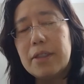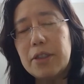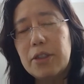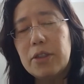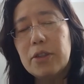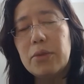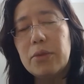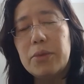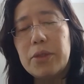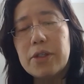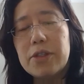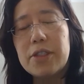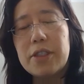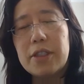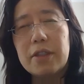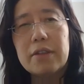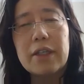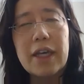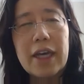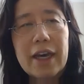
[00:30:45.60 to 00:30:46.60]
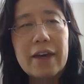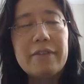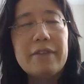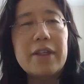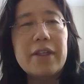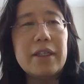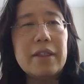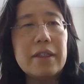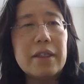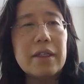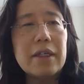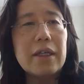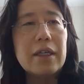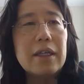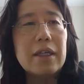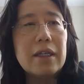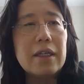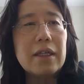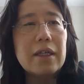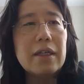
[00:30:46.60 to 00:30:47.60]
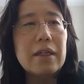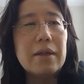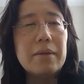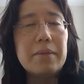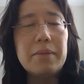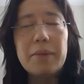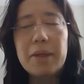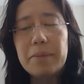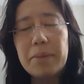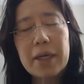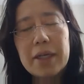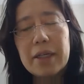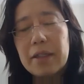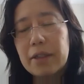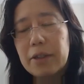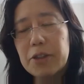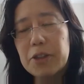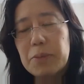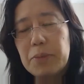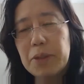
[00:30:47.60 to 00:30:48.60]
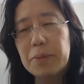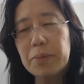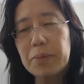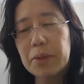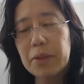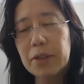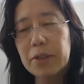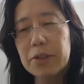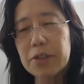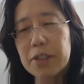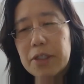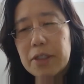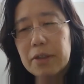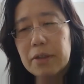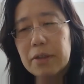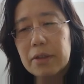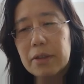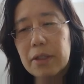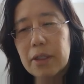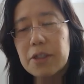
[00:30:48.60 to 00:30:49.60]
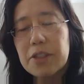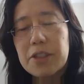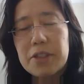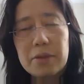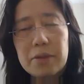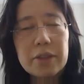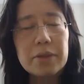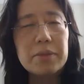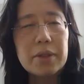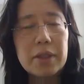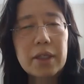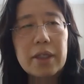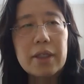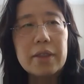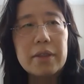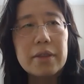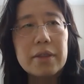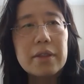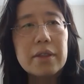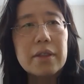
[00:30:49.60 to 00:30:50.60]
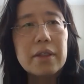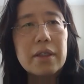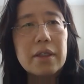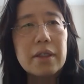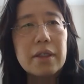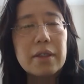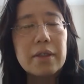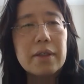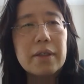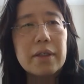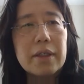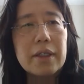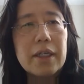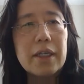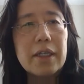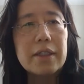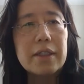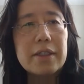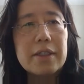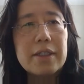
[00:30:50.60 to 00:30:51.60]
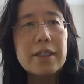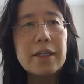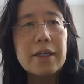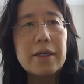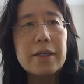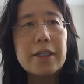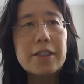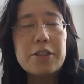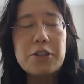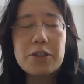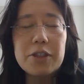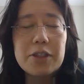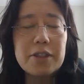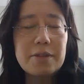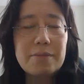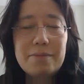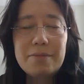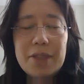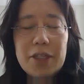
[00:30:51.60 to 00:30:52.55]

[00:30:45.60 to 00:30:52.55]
we're still having, by and large, people are still complying, it's just